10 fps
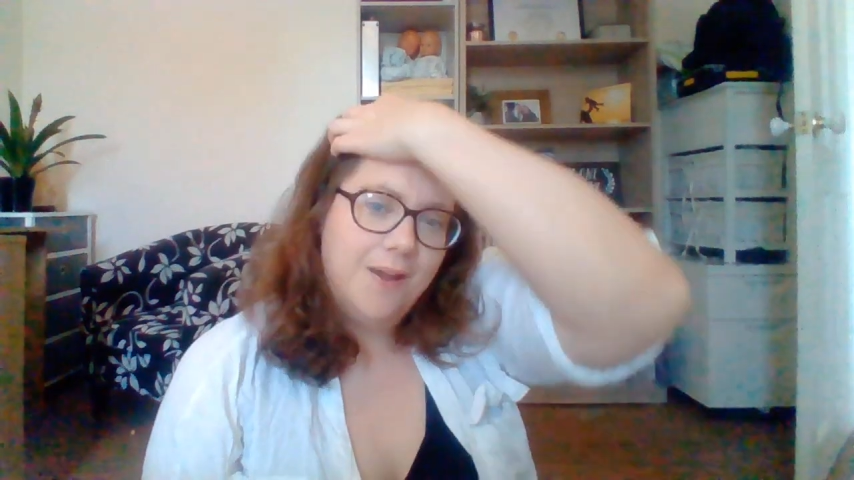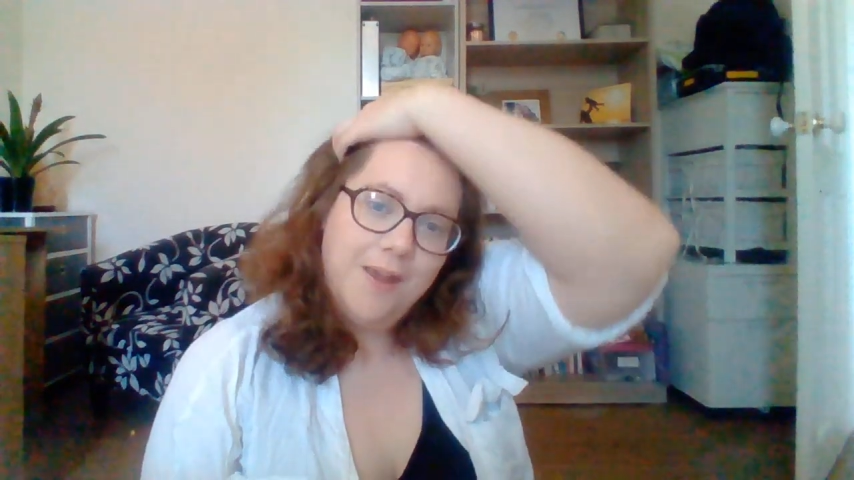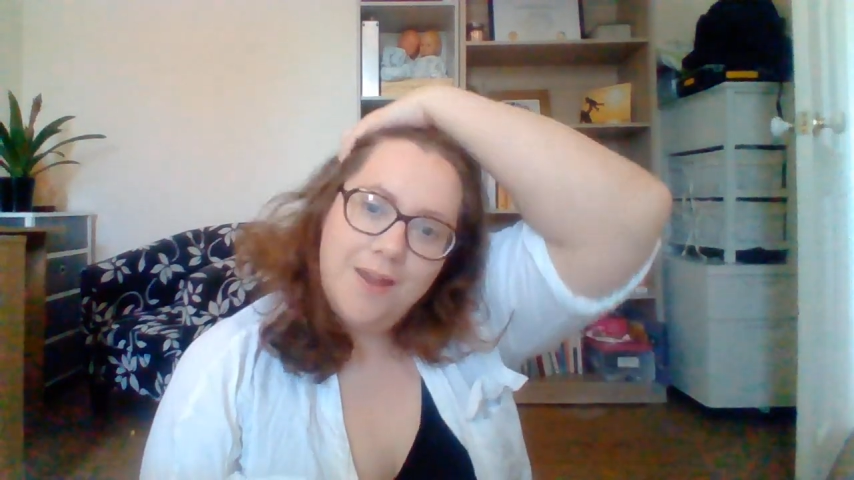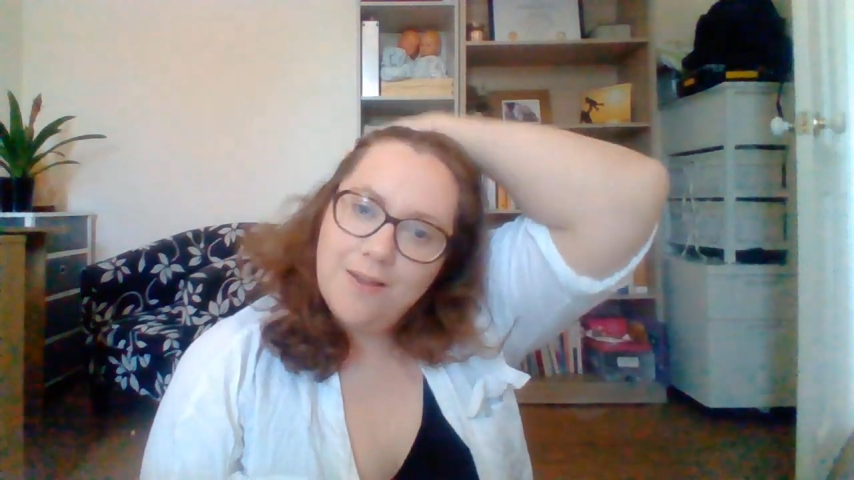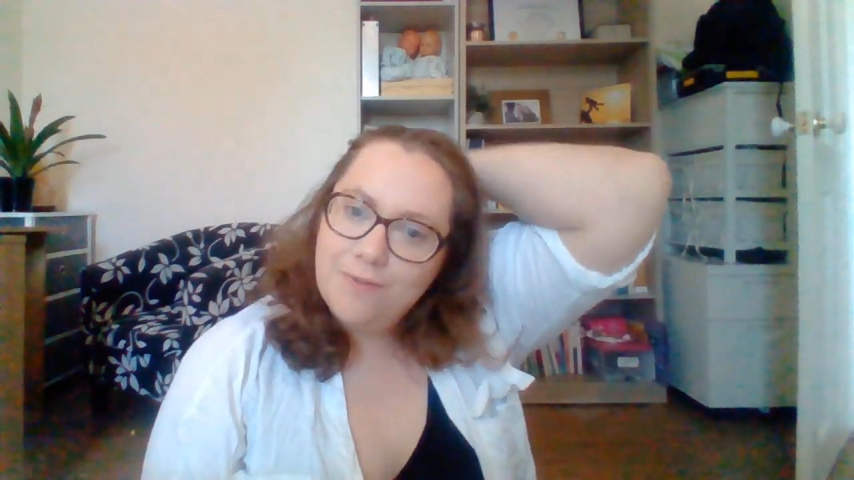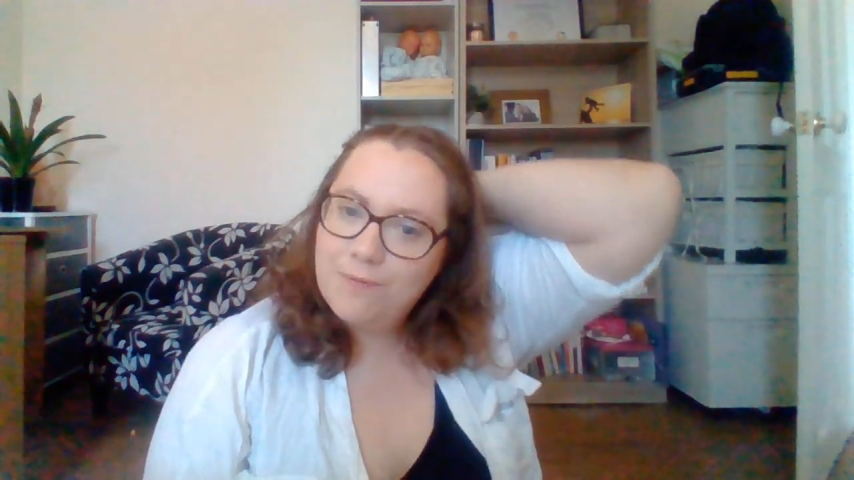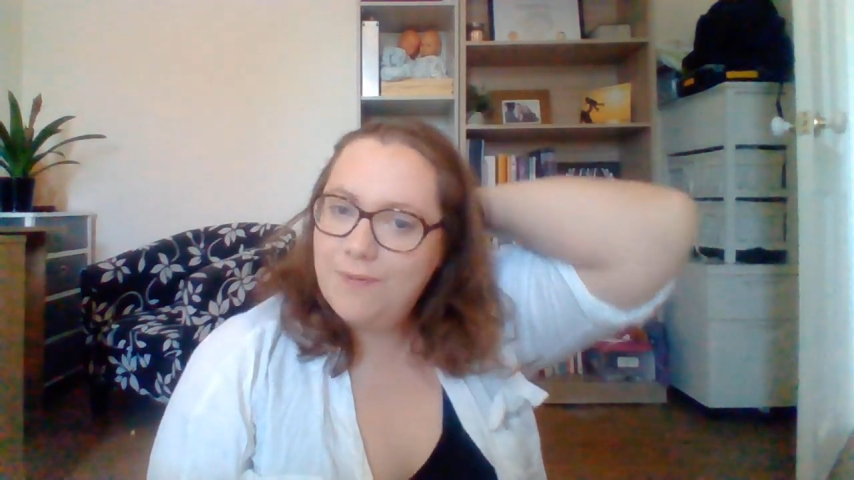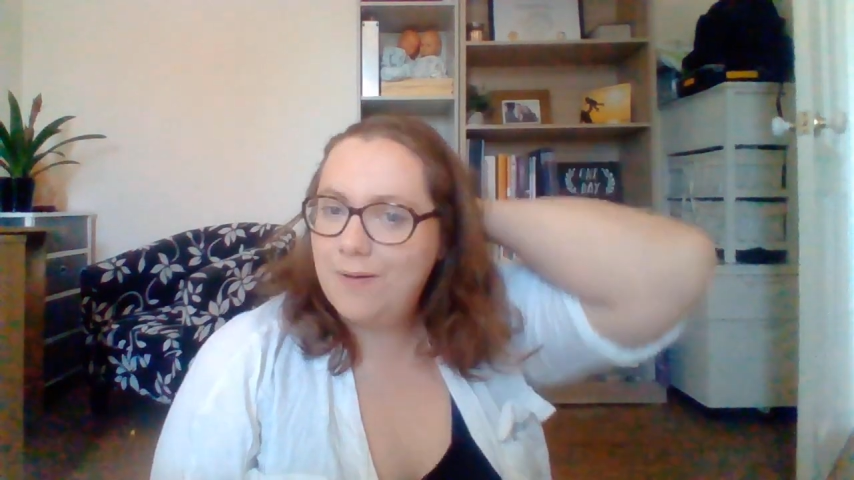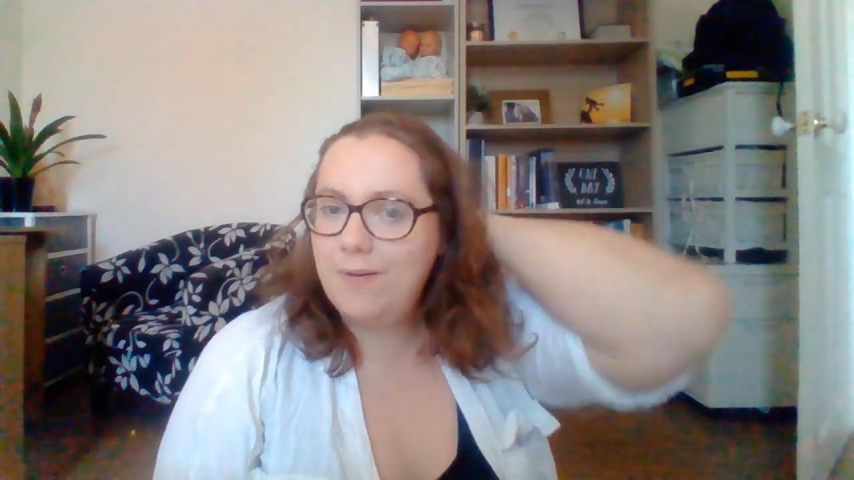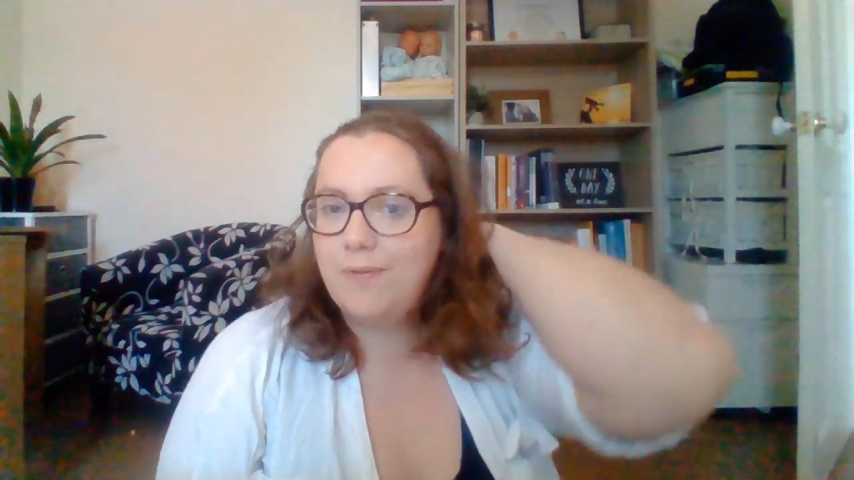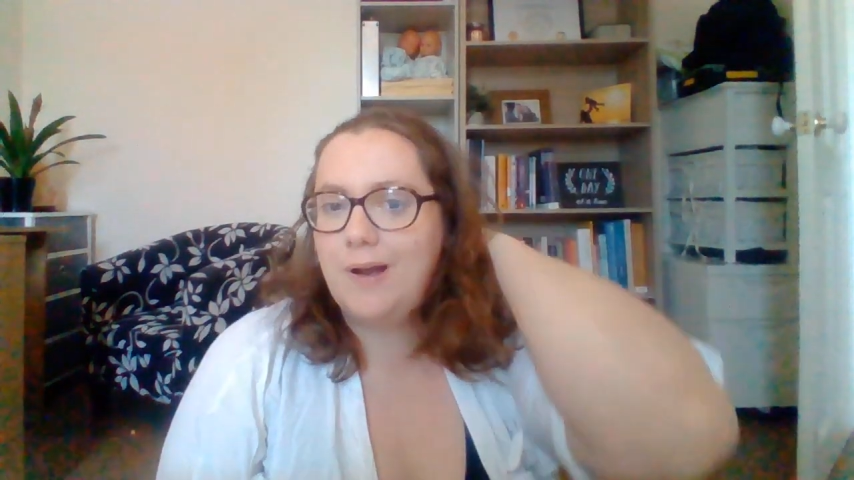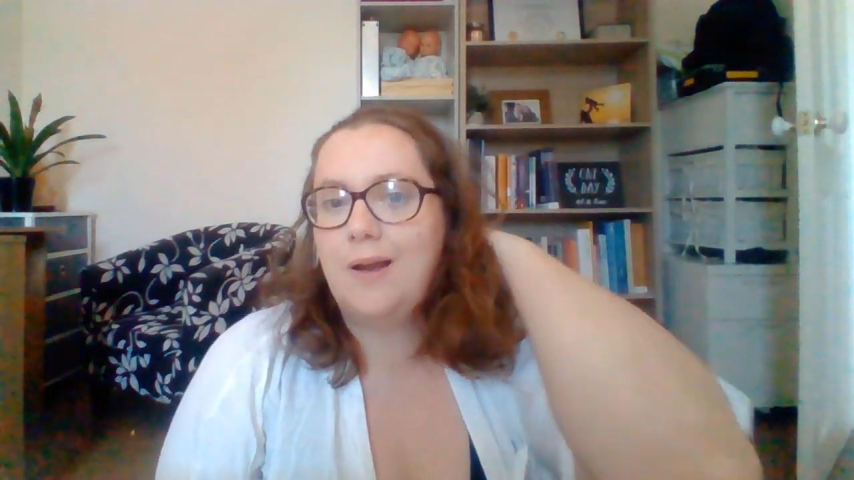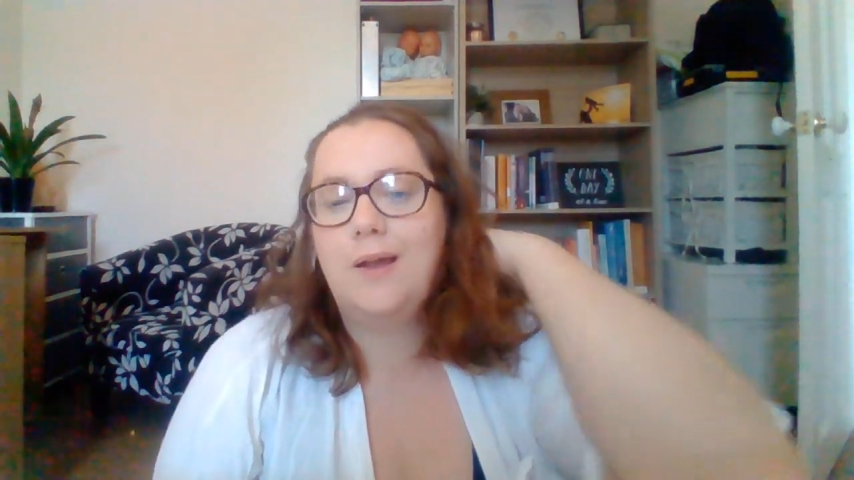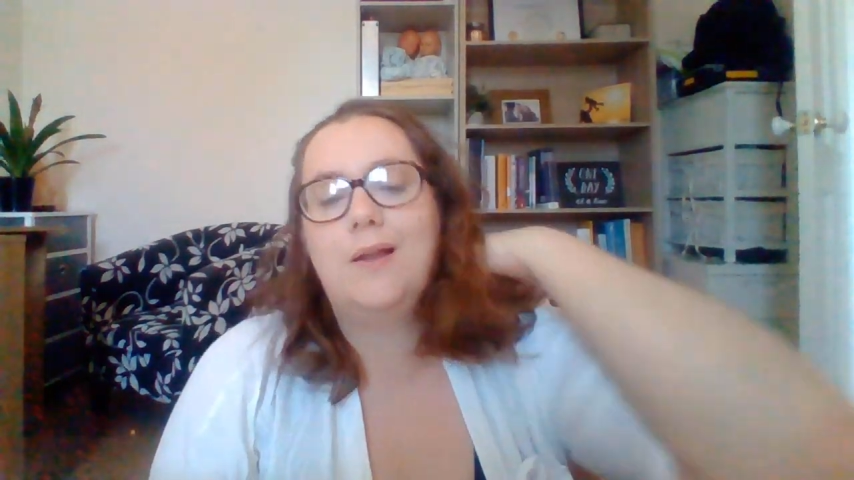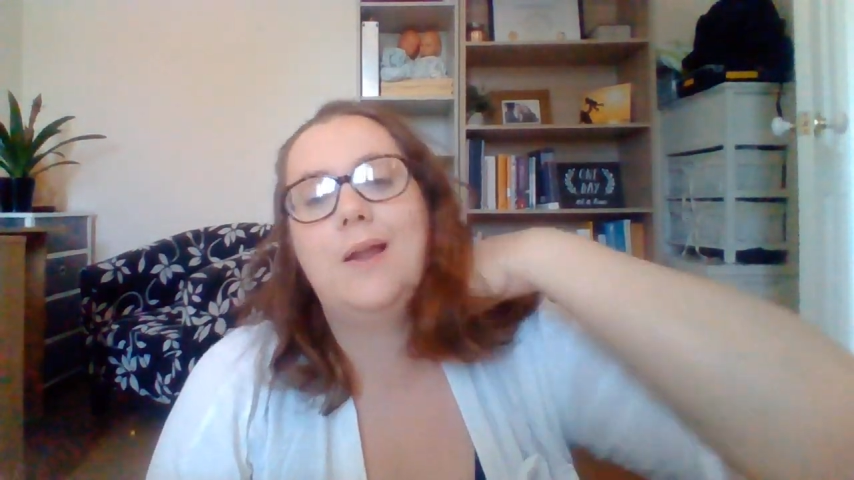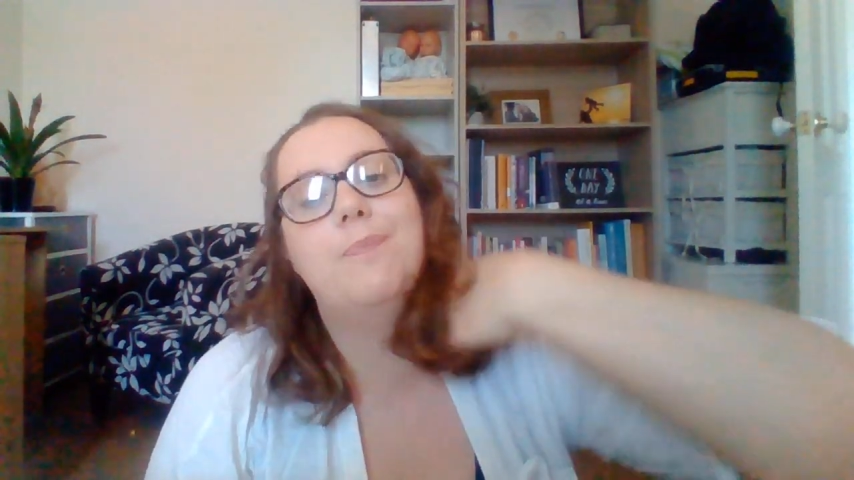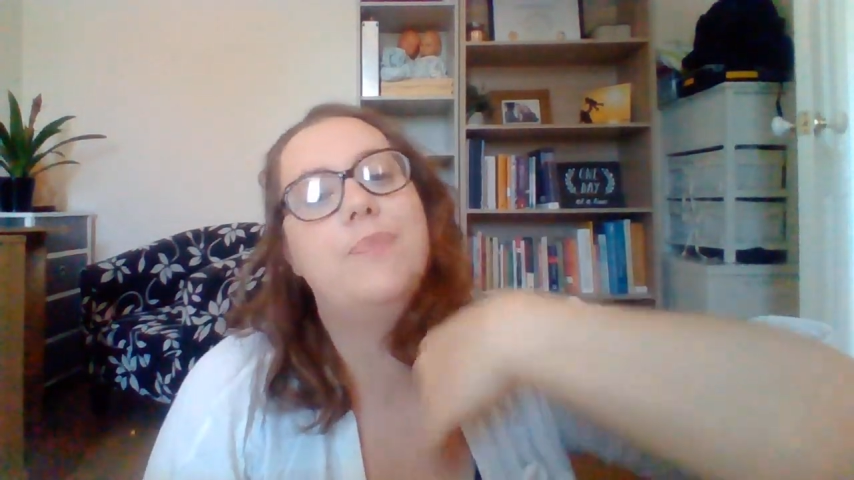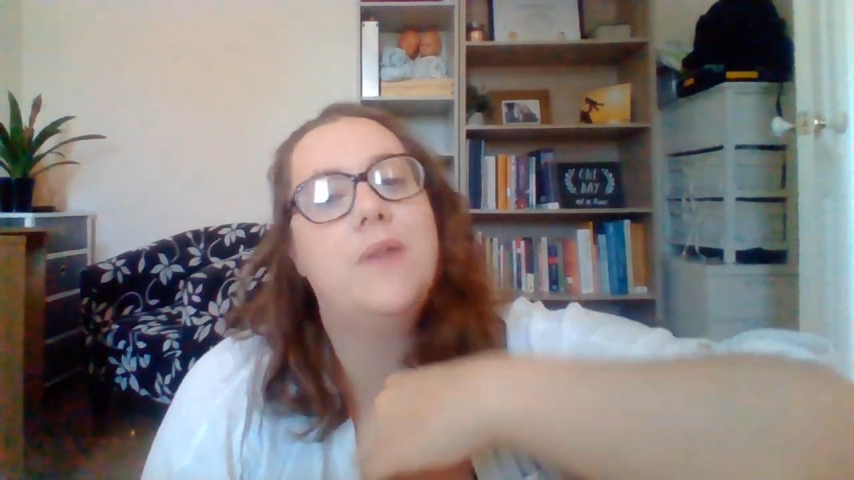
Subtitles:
it's very, very likely